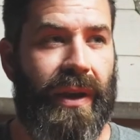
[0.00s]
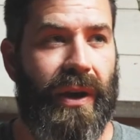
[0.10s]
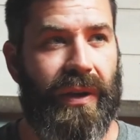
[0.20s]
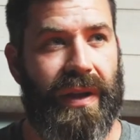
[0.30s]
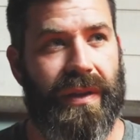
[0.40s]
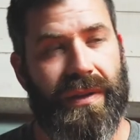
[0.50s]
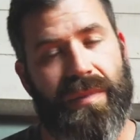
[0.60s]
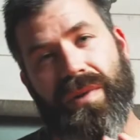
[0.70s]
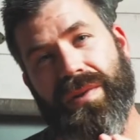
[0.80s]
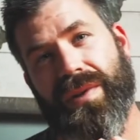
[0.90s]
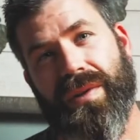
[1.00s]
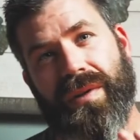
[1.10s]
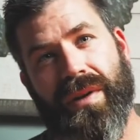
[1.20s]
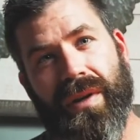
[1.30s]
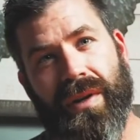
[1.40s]
okay, this
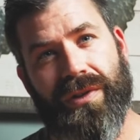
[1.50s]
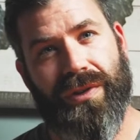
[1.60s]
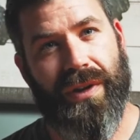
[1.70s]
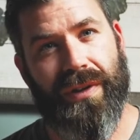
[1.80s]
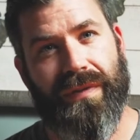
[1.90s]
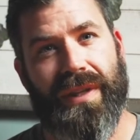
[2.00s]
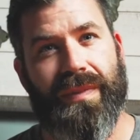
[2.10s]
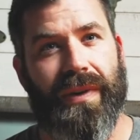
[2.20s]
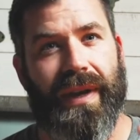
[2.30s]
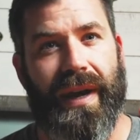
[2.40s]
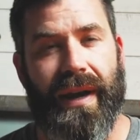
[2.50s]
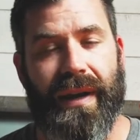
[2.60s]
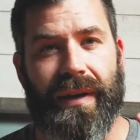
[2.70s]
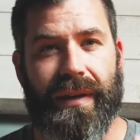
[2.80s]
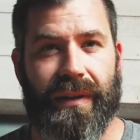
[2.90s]
person saw your Facebook
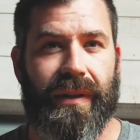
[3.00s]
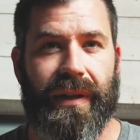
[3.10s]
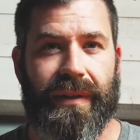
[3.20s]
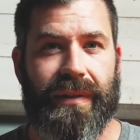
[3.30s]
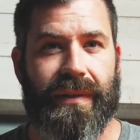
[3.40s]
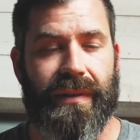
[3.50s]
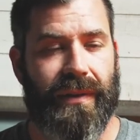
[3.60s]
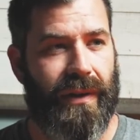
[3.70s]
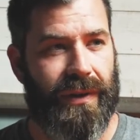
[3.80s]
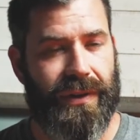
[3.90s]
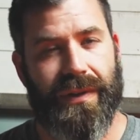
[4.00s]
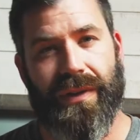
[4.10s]
ad and clicked on,